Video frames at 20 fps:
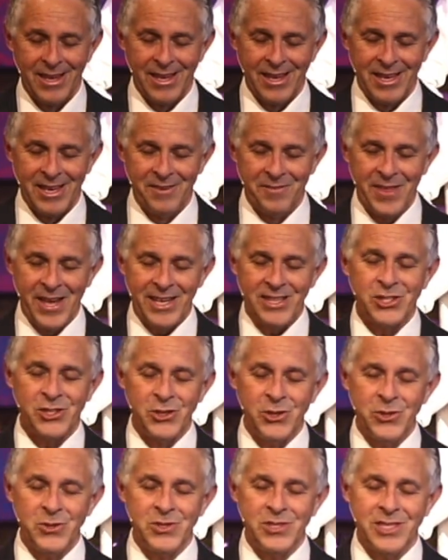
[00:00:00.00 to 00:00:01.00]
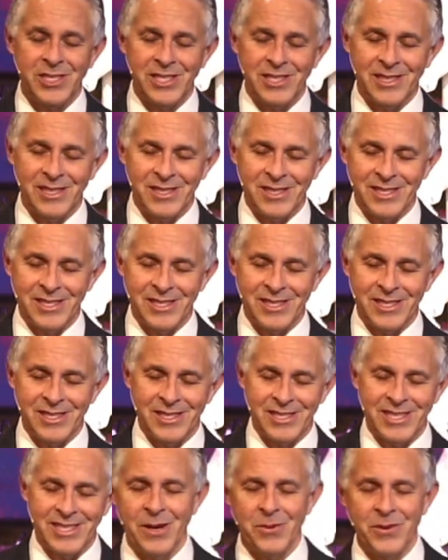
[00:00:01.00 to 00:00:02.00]
If that's you
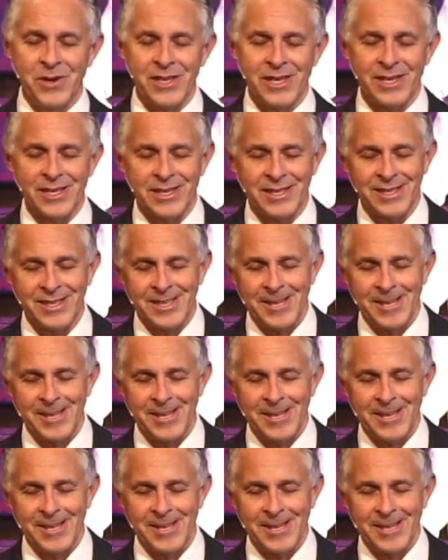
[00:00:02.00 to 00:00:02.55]
today, I want to